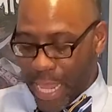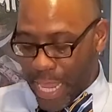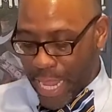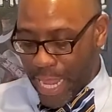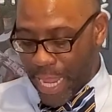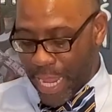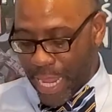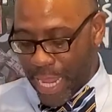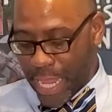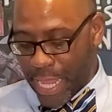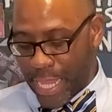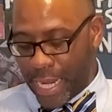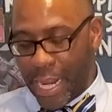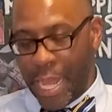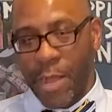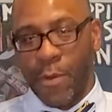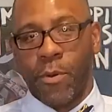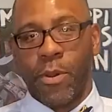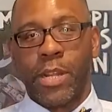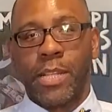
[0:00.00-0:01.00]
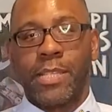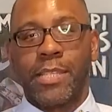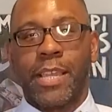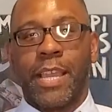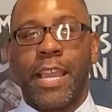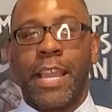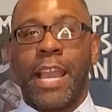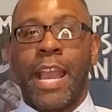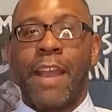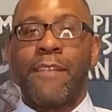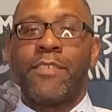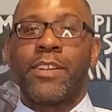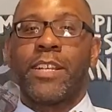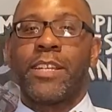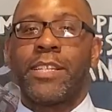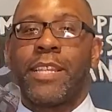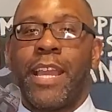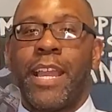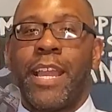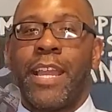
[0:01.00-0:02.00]
And I want to say have a
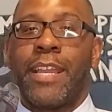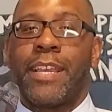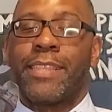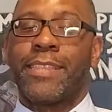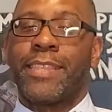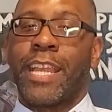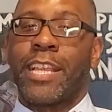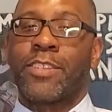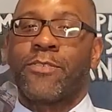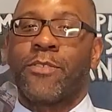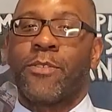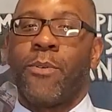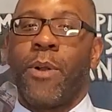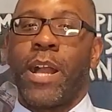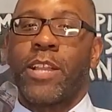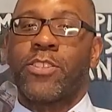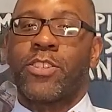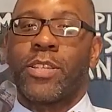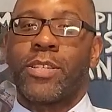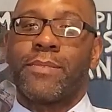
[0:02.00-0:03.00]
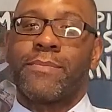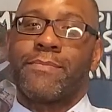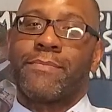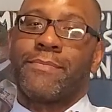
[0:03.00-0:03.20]
good day. Thanks for watching.